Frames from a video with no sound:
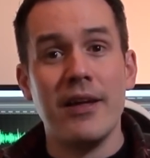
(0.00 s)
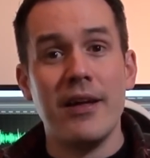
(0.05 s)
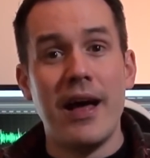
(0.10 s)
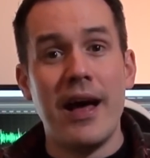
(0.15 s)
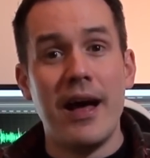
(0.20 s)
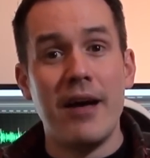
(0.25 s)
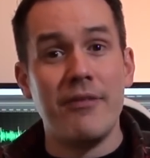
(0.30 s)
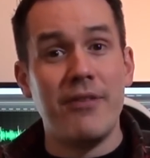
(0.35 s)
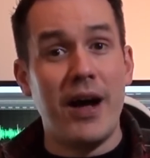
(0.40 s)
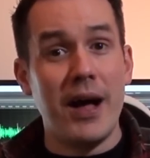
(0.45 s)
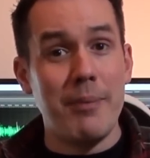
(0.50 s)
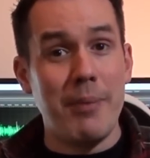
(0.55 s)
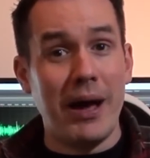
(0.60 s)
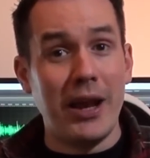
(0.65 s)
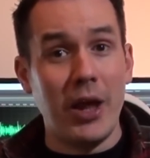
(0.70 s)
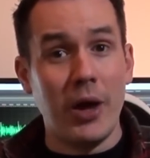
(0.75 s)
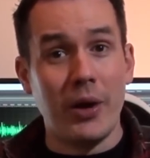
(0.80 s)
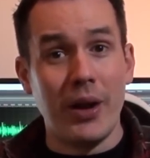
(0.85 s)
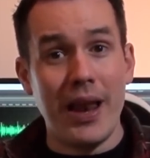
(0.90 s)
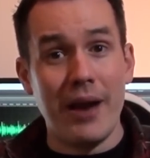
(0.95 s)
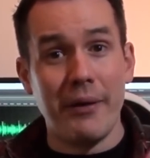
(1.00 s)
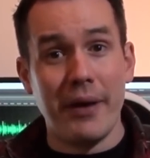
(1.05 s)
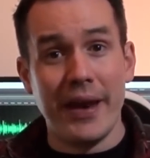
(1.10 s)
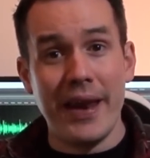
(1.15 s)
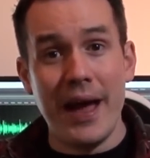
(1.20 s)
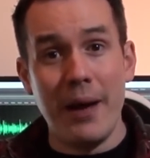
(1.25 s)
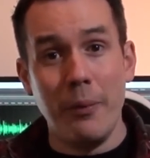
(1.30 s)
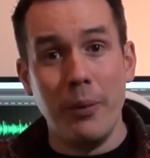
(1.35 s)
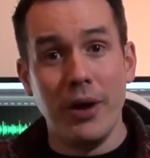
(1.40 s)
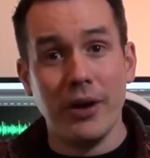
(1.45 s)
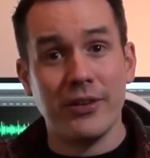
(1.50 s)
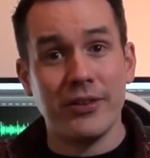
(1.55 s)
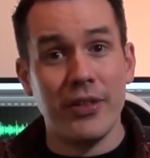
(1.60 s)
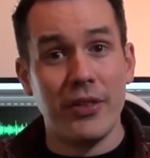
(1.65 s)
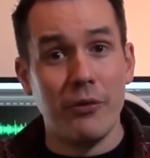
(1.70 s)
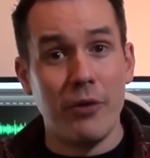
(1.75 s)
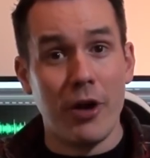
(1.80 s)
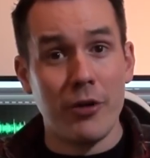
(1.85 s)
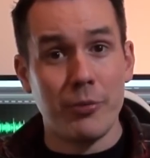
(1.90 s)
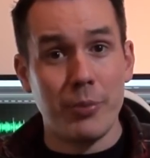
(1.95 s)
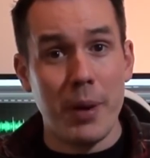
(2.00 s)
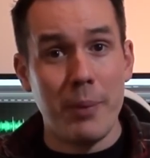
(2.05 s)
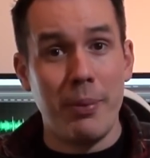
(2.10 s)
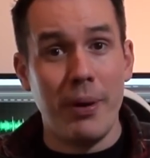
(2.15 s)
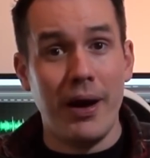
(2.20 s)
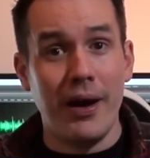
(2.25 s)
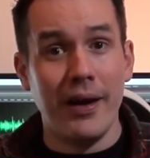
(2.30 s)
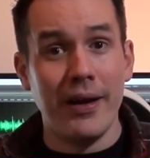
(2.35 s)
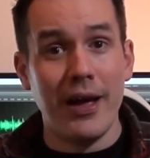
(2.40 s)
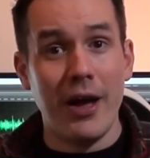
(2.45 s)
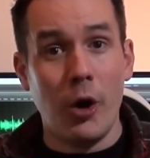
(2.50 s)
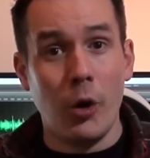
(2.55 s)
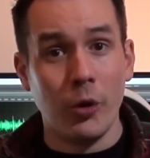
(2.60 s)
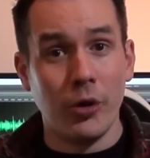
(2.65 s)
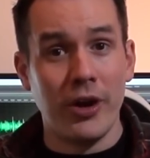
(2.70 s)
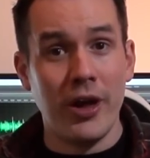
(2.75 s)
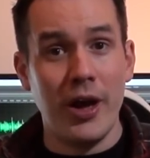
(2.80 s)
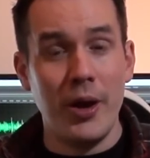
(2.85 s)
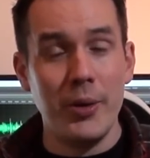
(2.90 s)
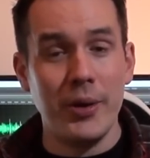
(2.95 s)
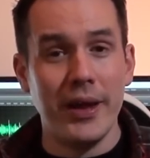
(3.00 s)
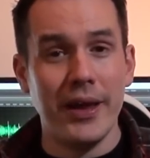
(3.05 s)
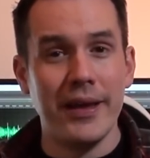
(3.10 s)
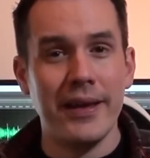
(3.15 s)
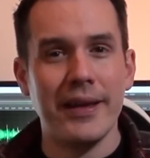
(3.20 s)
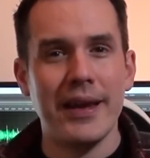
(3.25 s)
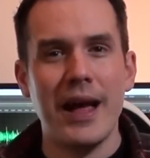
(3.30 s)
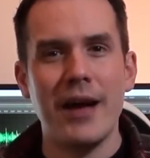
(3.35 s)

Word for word: uh, via my local area network to the Raspberry Pi on Kodi.